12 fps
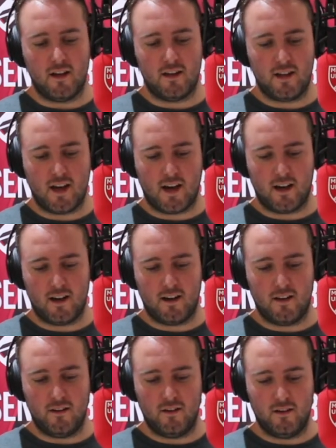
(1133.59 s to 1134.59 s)
yet
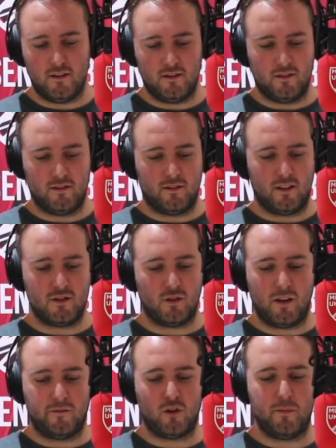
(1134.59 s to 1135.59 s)
there's
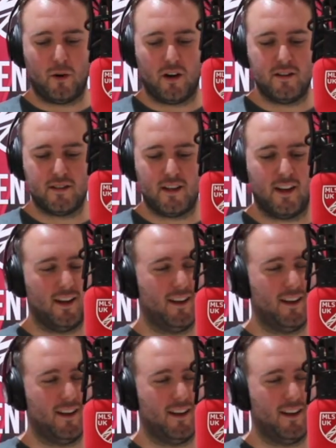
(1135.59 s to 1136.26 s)
only 3 points in it.